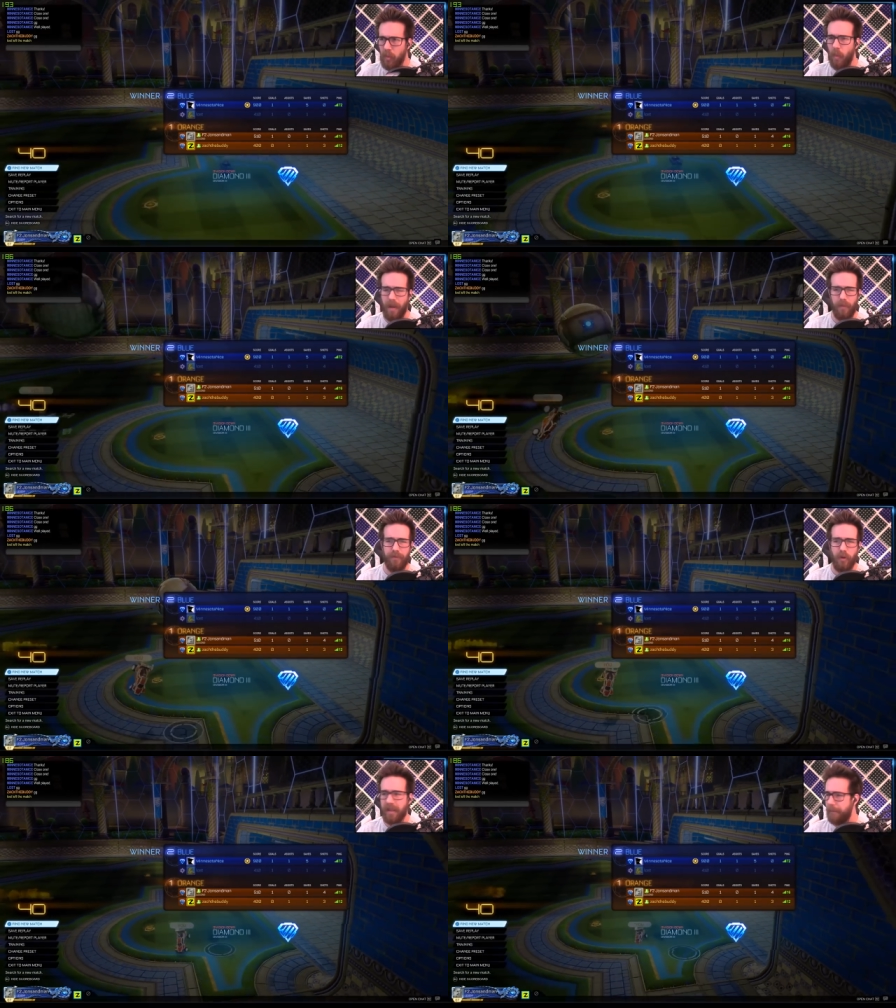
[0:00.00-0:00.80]
What, we've
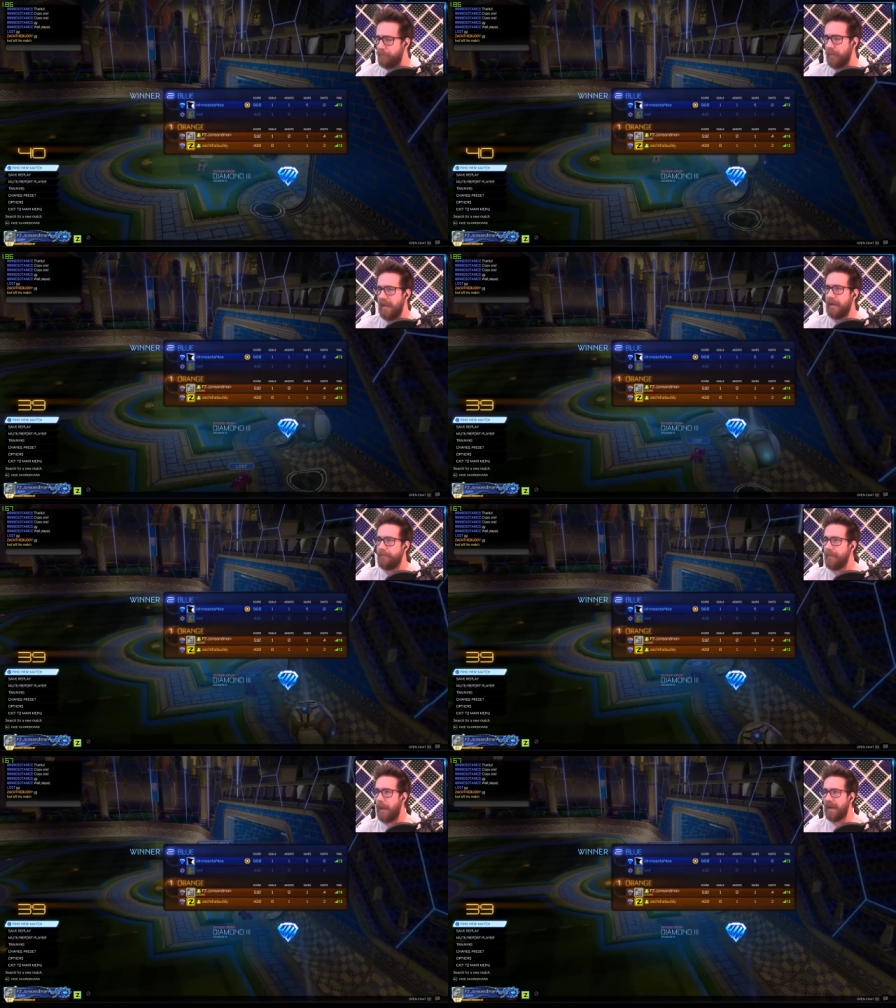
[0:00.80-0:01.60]
only
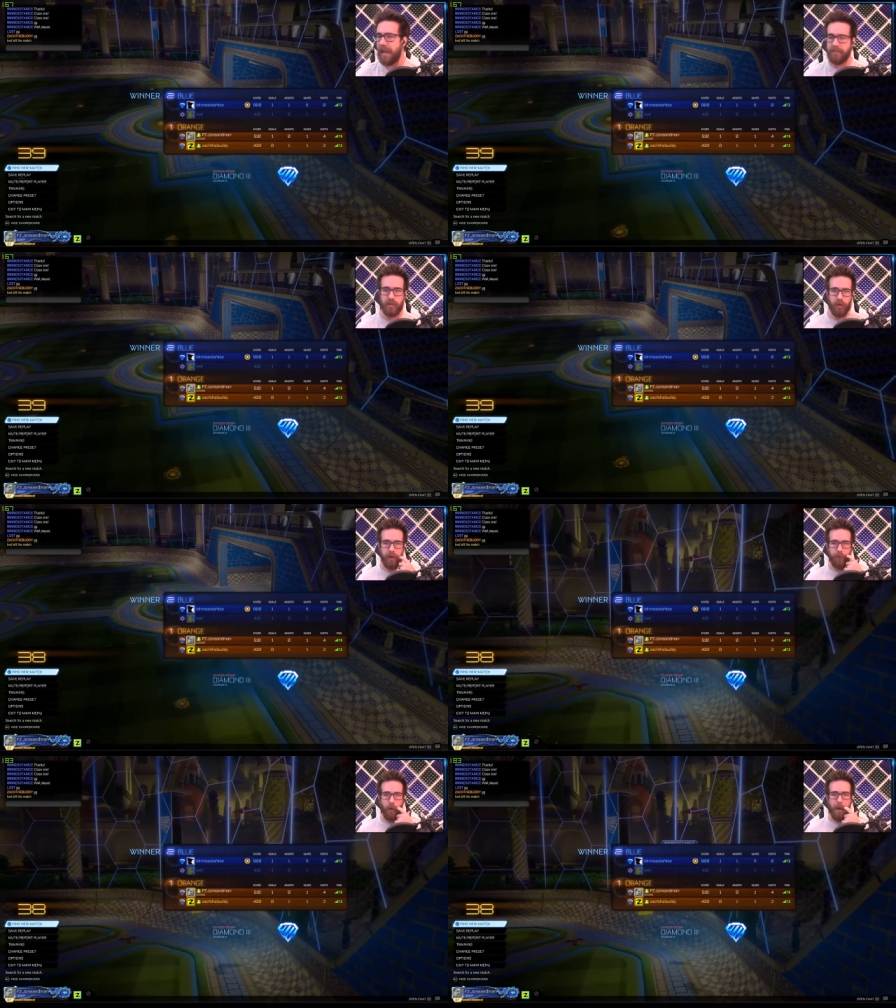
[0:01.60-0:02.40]
played how many games? 3 or
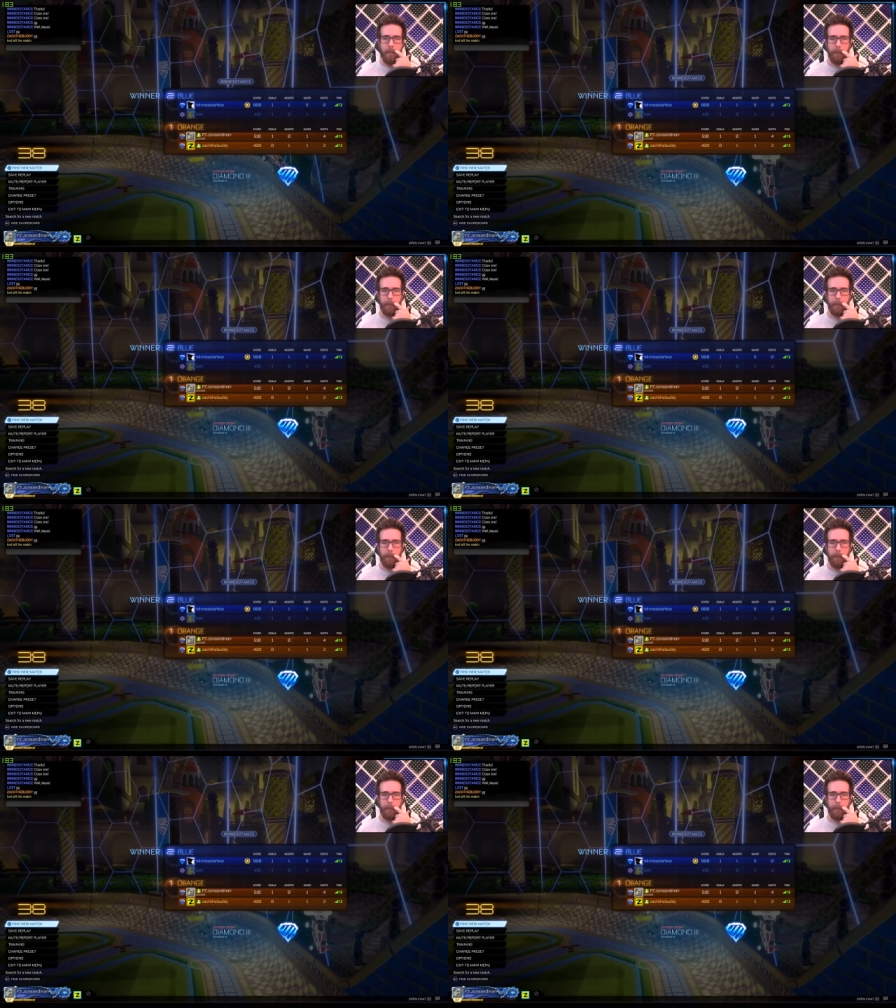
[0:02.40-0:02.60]
4?